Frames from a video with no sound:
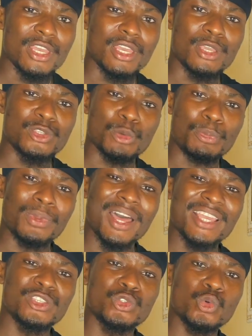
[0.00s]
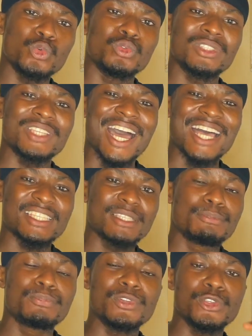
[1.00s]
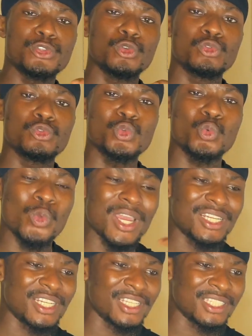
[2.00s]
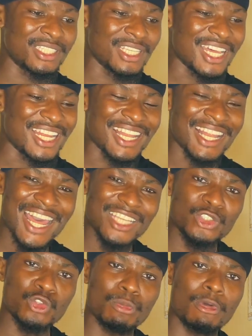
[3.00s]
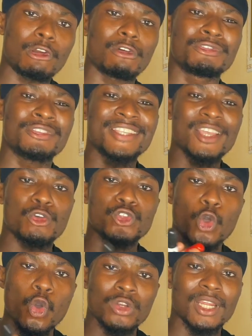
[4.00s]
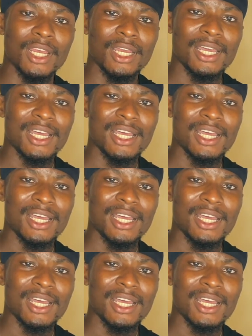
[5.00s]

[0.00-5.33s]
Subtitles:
A supply zones are simply zones where there's large number of sales order.